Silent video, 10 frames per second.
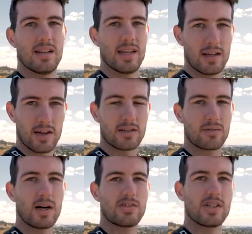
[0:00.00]
Thank you guys for
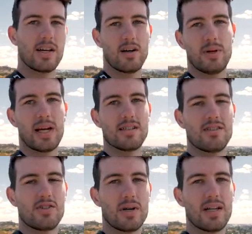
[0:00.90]
watching. I hope you guys
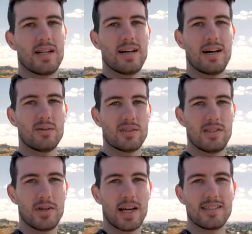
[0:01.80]
enjoyed it. I will
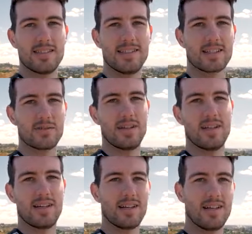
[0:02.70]
see you guys in the next one.
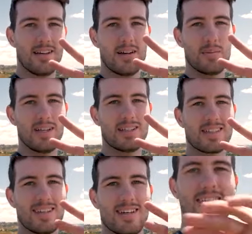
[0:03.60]
Peace.